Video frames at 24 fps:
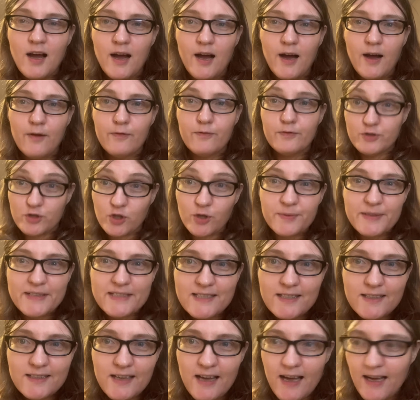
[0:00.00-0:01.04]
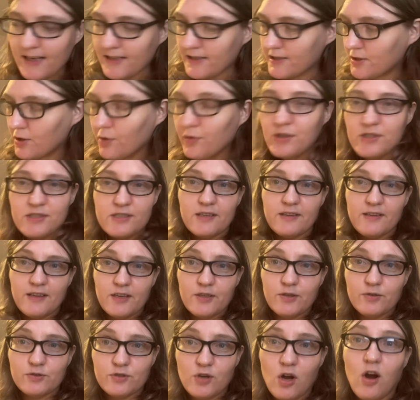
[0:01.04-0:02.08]
of German syntax, so does
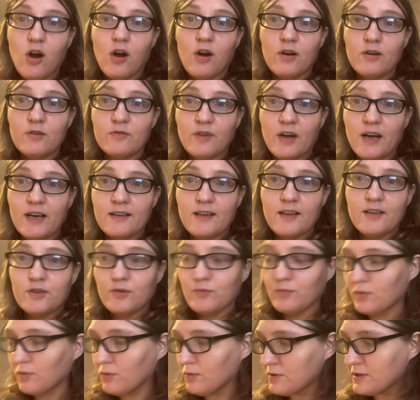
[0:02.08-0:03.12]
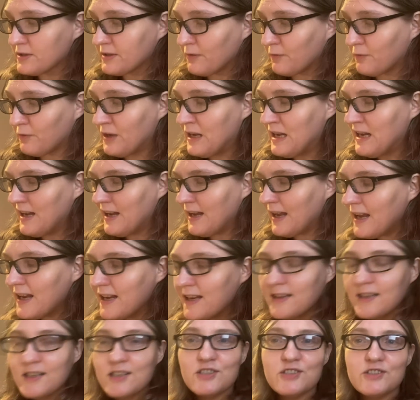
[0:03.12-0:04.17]
Nathaniel Tarn violate the rules of
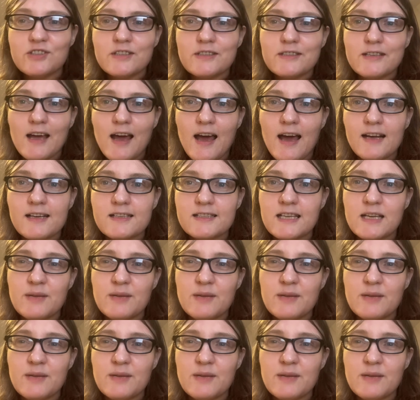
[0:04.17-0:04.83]
English syntax.